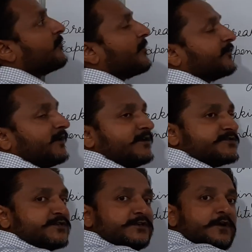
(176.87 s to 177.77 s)

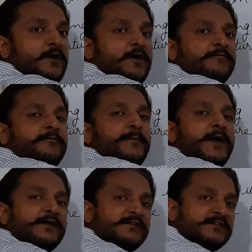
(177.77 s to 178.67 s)
population of
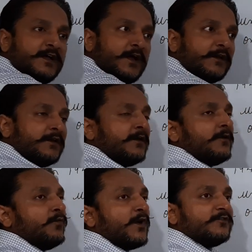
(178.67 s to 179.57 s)
Pakistan
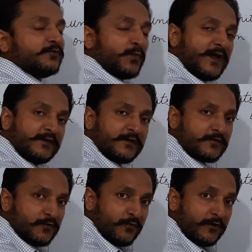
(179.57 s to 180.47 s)
was 1
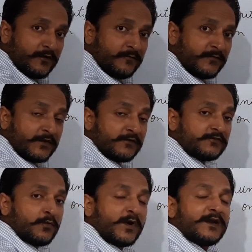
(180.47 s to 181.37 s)
crore. So what